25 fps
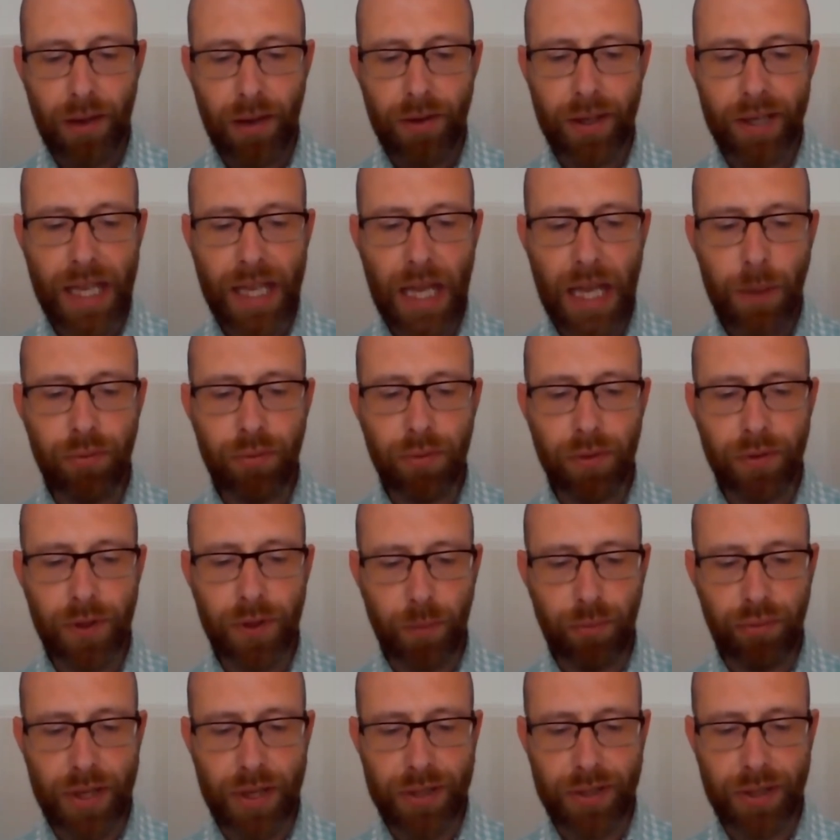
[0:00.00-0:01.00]
And the keeper of
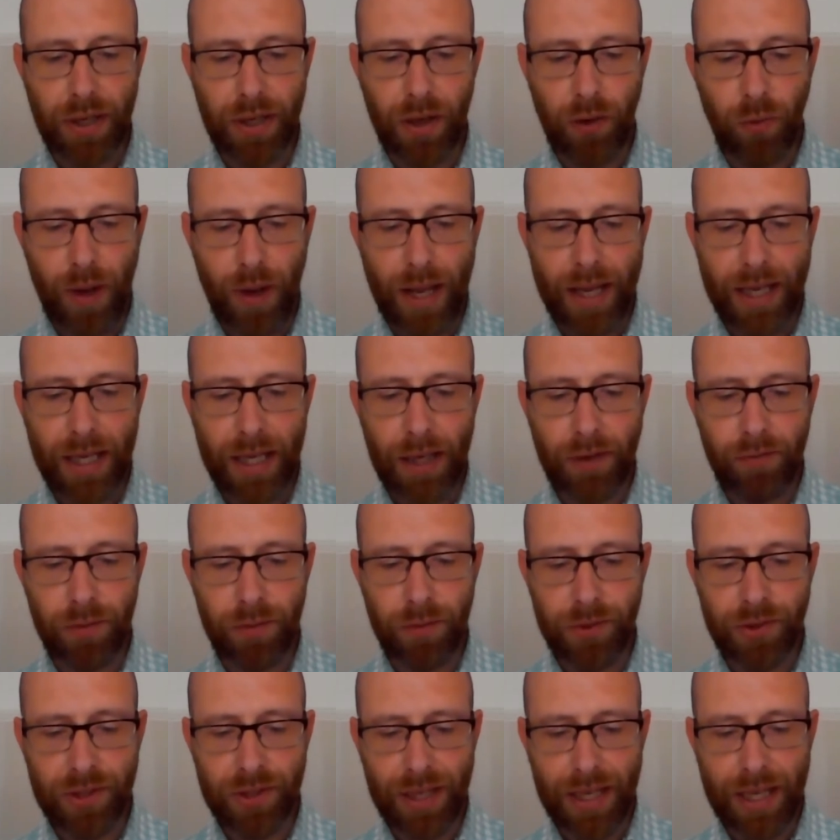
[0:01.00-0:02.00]
the prison, awaking
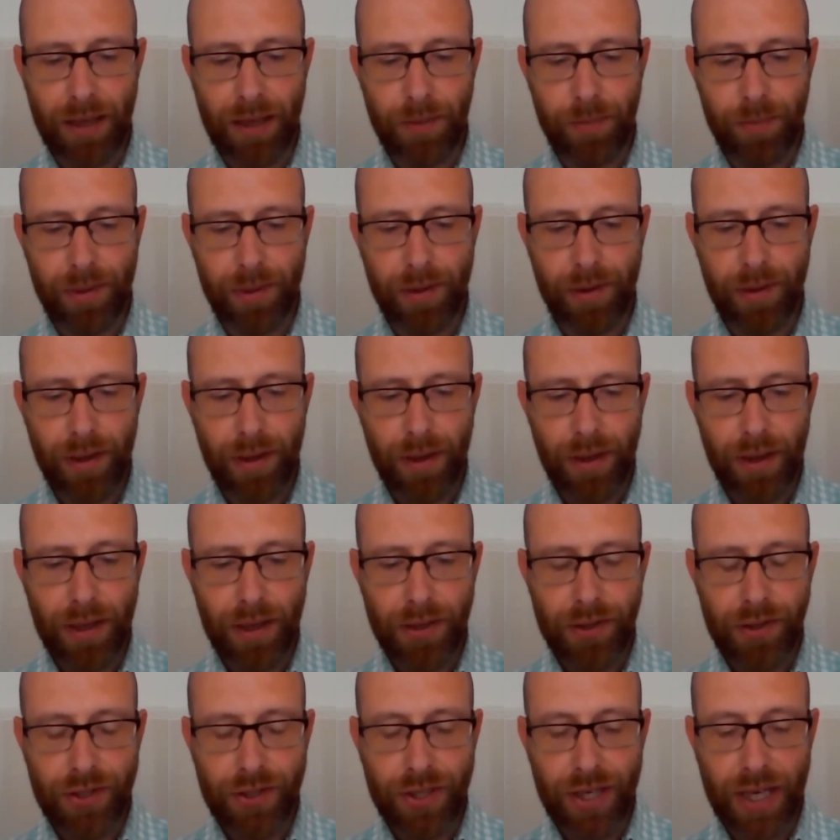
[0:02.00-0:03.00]
from sleep,
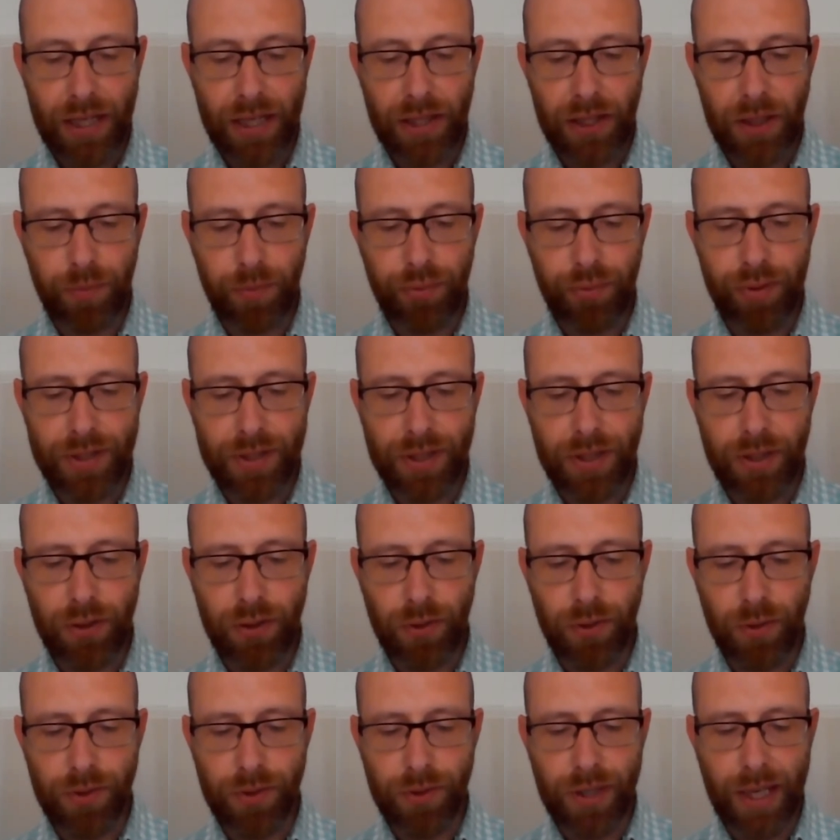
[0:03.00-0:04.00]
seeing the
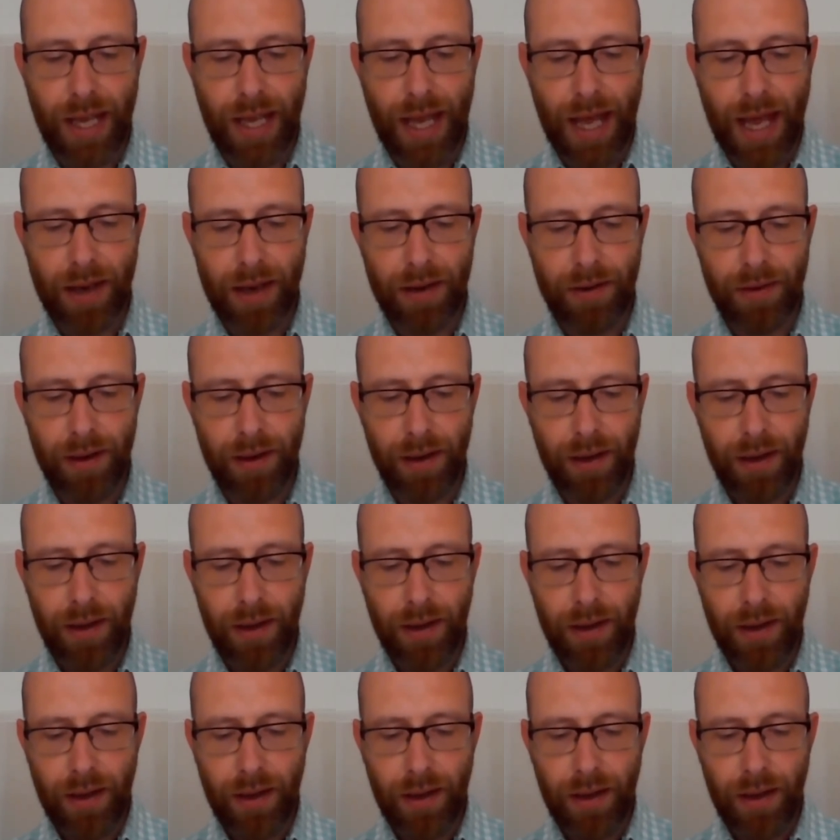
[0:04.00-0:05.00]
prison doors again,
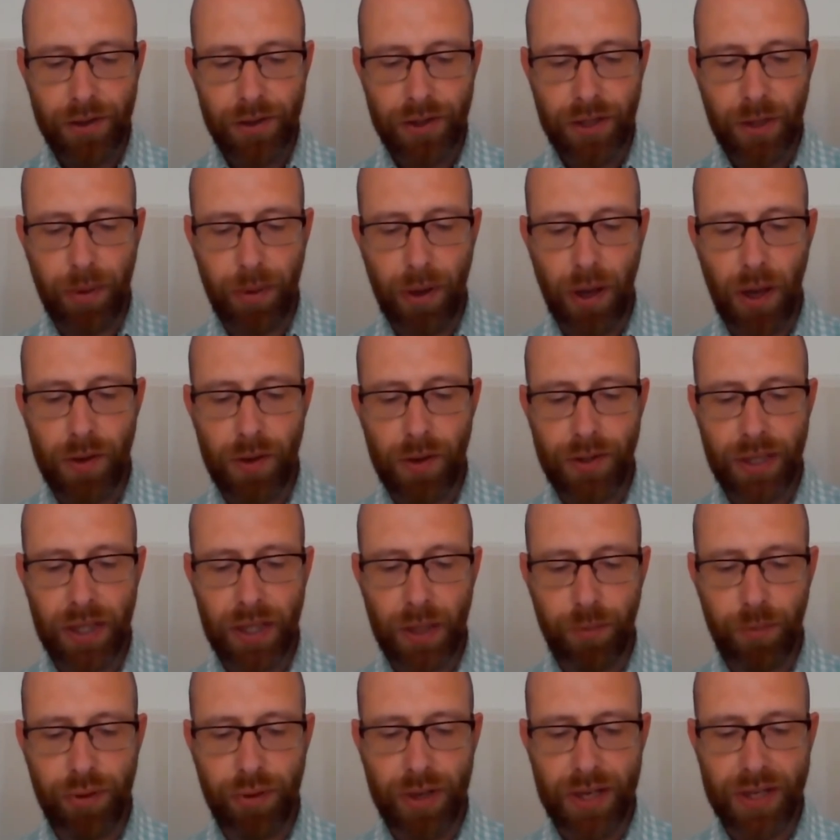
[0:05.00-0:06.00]

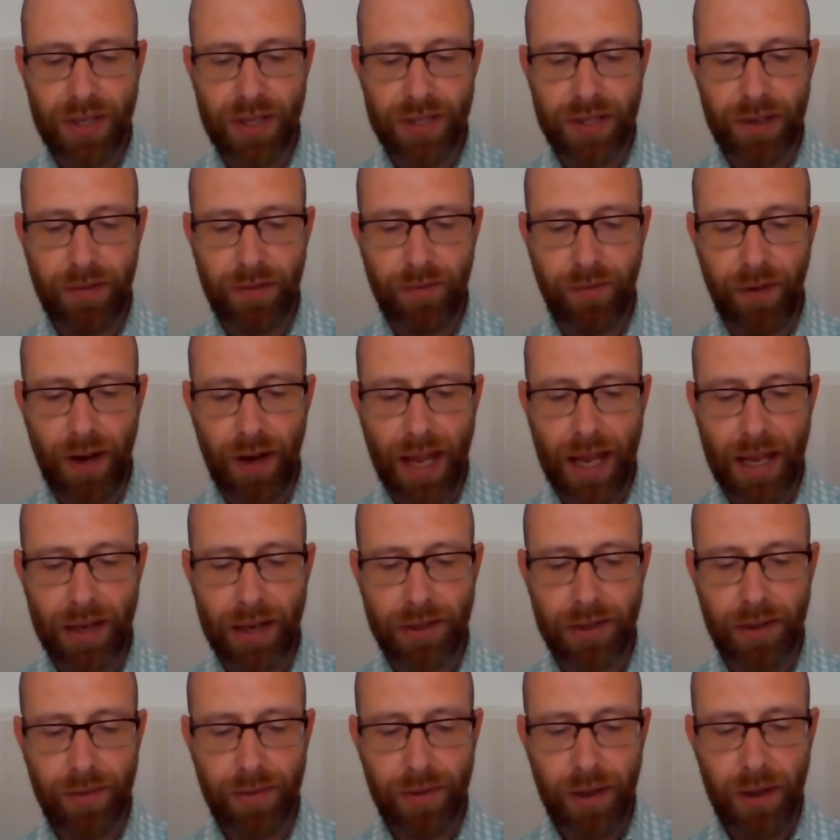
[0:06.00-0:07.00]
supposing the prisoners had
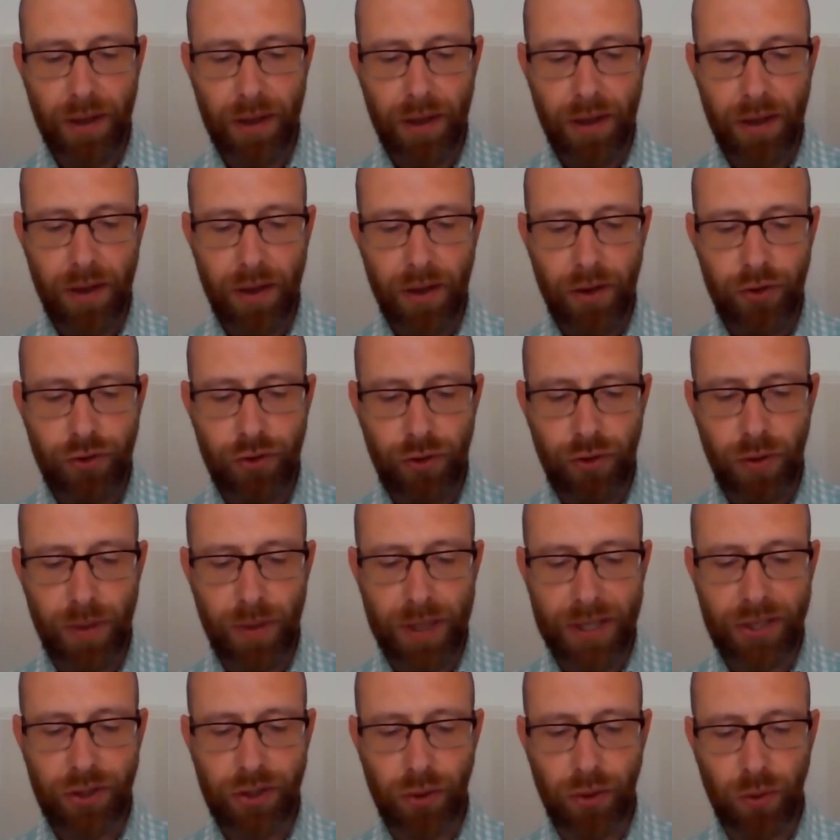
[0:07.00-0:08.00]
fled,
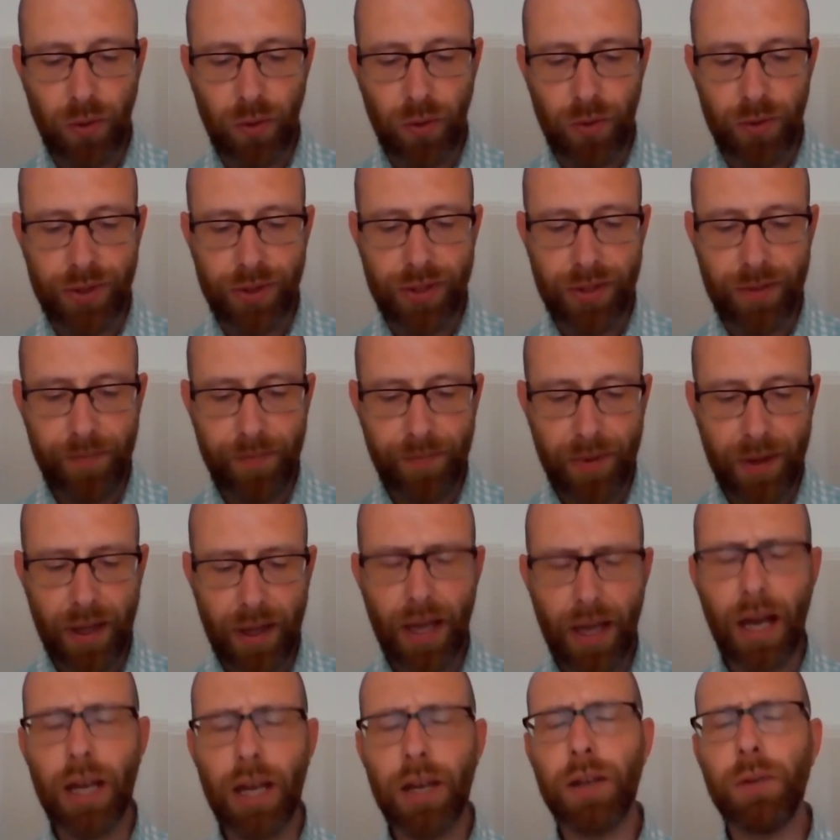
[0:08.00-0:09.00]
drew his sword,
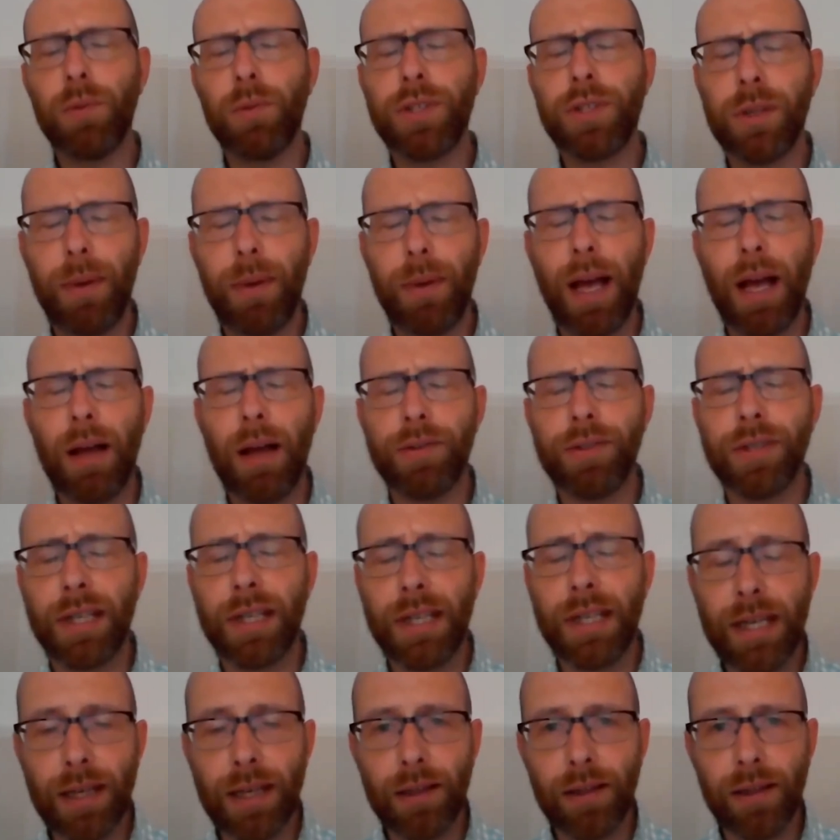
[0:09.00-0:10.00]
and he was about
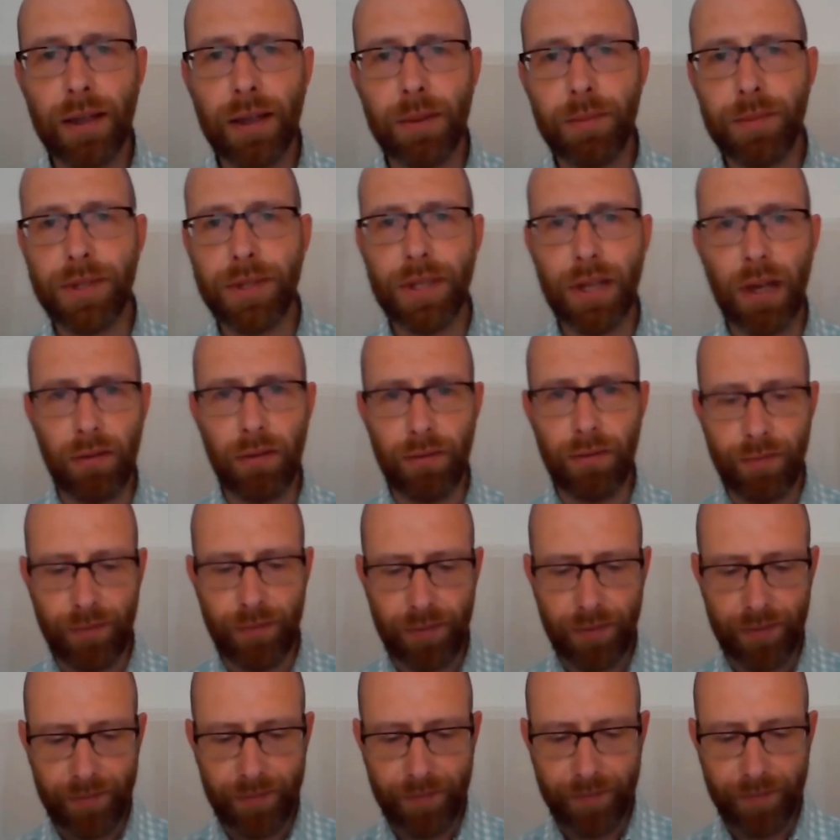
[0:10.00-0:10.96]
to kill himself.